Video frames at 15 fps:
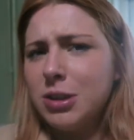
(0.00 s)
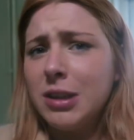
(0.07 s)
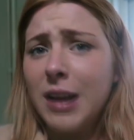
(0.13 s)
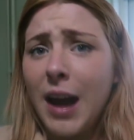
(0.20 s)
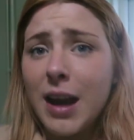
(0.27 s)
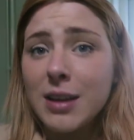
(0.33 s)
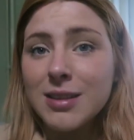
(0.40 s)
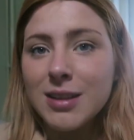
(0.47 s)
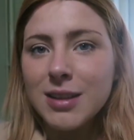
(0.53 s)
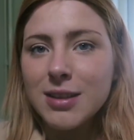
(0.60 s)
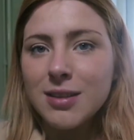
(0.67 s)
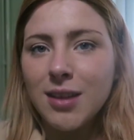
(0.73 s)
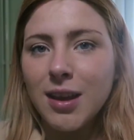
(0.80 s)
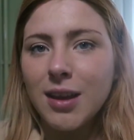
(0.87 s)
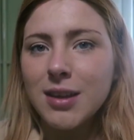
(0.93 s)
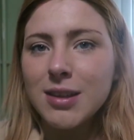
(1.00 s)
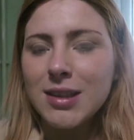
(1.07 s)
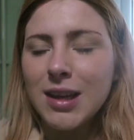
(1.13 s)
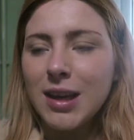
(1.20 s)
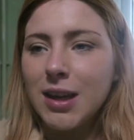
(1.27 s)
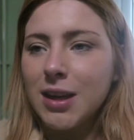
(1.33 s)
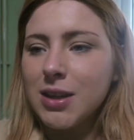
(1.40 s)
these, I had a
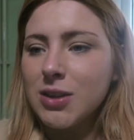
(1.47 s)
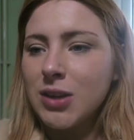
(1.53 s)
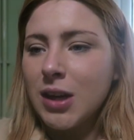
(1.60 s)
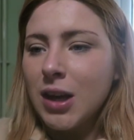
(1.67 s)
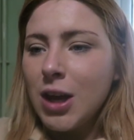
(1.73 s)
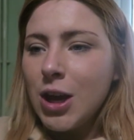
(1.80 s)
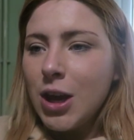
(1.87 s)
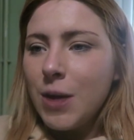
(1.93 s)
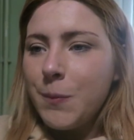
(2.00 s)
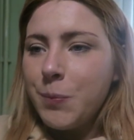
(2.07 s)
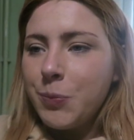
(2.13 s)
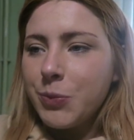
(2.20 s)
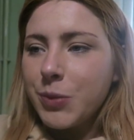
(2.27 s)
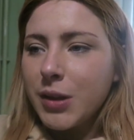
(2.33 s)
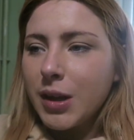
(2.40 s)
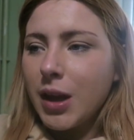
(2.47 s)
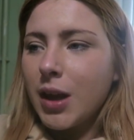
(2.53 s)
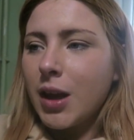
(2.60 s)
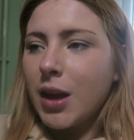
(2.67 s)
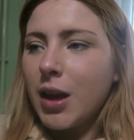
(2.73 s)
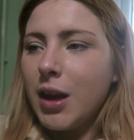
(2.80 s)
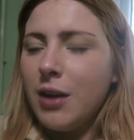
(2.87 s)
massive like
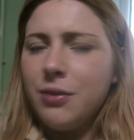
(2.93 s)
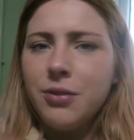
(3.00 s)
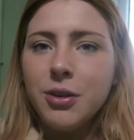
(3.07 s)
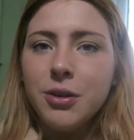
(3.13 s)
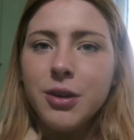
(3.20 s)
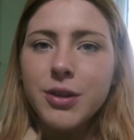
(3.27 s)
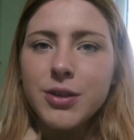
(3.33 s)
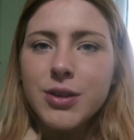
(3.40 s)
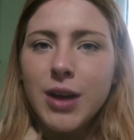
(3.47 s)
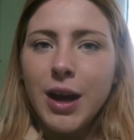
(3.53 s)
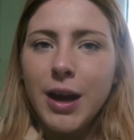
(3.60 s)
bay window. It was